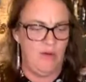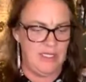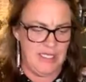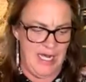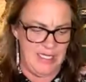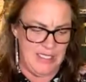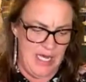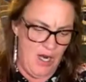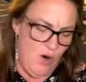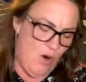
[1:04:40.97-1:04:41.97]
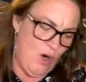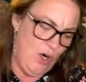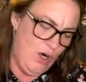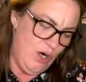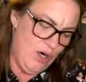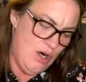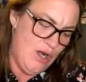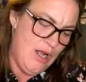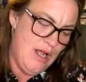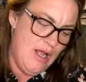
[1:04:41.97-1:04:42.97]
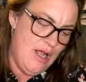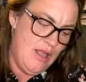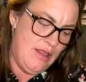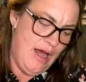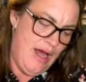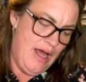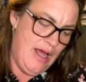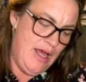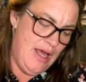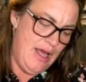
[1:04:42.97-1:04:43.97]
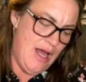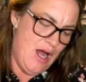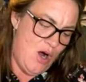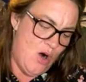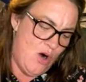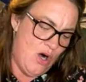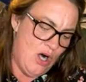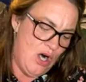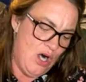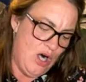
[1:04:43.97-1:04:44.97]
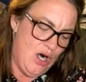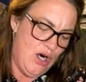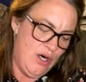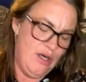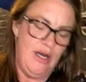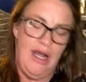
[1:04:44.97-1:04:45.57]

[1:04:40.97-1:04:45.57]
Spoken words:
what size they are. They are,